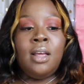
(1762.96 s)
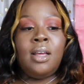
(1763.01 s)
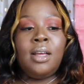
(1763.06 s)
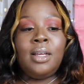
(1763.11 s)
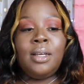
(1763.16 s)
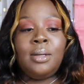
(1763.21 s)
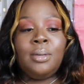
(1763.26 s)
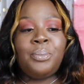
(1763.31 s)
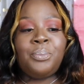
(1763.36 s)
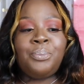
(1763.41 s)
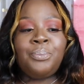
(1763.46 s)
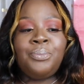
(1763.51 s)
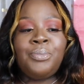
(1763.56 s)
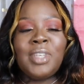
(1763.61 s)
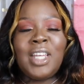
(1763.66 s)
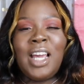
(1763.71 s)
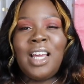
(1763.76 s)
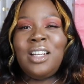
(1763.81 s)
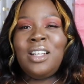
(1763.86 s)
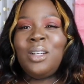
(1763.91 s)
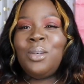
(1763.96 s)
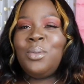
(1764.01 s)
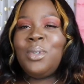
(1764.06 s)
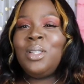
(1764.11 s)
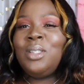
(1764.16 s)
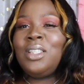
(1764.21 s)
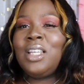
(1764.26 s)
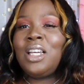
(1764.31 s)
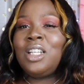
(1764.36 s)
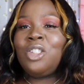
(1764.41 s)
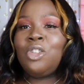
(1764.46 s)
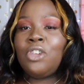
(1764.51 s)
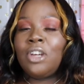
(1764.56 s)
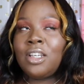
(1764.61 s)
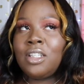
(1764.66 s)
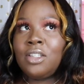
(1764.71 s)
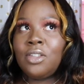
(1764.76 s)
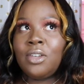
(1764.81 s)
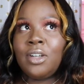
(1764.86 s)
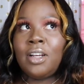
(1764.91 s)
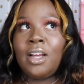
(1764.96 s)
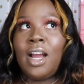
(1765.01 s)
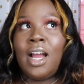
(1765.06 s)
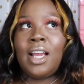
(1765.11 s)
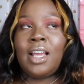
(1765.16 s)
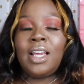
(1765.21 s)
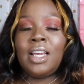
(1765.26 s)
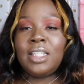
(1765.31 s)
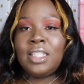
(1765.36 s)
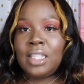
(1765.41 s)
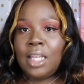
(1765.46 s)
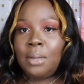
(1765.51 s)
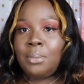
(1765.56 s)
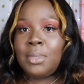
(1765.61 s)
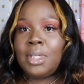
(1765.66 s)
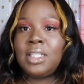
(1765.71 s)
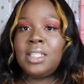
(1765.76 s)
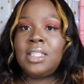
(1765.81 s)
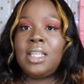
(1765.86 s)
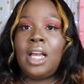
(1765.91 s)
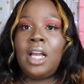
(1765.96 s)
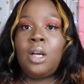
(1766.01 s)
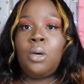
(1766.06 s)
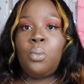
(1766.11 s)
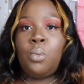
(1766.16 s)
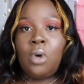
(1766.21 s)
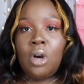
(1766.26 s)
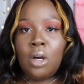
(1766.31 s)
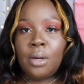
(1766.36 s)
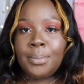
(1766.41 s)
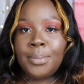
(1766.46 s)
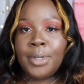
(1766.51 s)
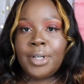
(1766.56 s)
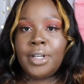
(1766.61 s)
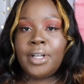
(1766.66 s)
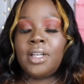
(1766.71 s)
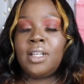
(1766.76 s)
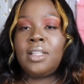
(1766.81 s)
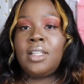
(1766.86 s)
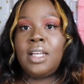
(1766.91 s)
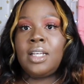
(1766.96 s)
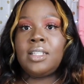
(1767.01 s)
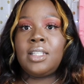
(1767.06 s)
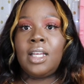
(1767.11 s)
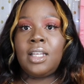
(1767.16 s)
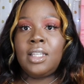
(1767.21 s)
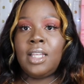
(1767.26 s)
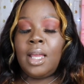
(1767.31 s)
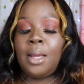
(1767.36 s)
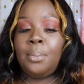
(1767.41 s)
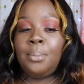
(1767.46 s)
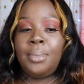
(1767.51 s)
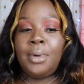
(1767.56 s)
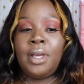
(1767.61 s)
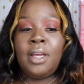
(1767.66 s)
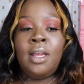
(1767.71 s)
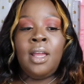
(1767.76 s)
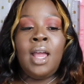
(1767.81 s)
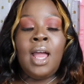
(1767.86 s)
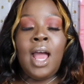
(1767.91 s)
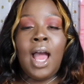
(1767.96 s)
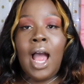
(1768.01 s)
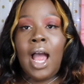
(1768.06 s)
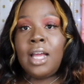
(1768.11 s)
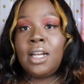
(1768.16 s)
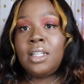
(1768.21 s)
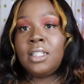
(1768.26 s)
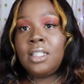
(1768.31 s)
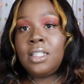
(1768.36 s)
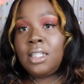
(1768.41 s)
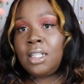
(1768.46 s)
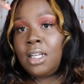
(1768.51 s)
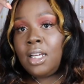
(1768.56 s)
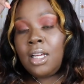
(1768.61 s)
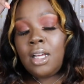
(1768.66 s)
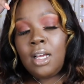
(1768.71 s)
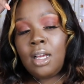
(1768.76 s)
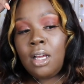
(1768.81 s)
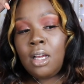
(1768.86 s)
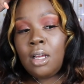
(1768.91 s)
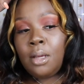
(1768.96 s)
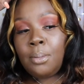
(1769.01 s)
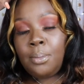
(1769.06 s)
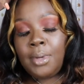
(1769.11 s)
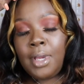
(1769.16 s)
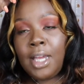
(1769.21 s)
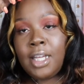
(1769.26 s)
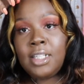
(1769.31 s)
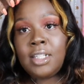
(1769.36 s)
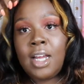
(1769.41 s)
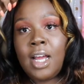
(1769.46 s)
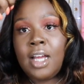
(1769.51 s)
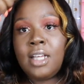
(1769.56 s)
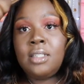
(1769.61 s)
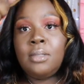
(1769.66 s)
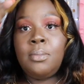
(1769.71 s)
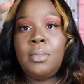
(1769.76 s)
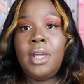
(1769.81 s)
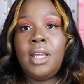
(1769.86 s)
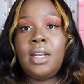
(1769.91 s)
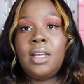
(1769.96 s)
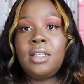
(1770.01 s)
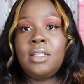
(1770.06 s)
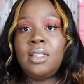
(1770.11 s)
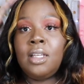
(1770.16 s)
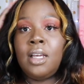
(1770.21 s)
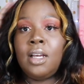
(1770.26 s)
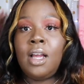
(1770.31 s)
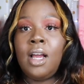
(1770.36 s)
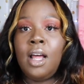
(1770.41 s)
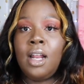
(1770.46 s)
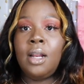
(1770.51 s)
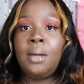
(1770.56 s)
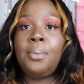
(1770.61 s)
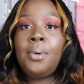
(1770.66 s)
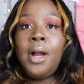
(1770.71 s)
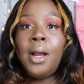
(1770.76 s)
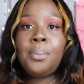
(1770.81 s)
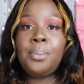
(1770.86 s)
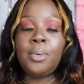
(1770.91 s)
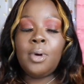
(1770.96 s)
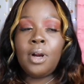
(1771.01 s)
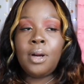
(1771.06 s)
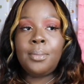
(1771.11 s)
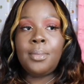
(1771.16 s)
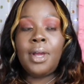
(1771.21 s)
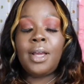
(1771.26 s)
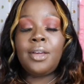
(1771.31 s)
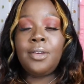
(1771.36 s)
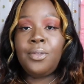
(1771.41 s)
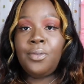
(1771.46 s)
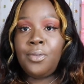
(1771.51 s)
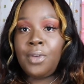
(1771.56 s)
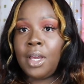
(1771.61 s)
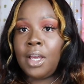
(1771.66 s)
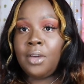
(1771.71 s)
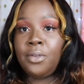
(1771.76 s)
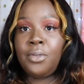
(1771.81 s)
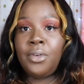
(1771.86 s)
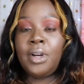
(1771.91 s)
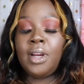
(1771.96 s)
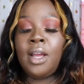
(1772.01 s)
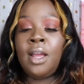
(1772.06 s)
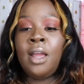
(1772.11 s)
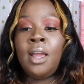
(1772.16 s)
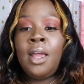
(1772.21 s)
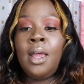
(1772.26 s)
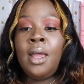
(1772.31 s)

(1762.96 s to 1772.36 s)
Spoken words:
I know when you say drugstore, I guess that means like Walmart and things like that, but honestly, BH Cosmetics and ColourPop are my favorite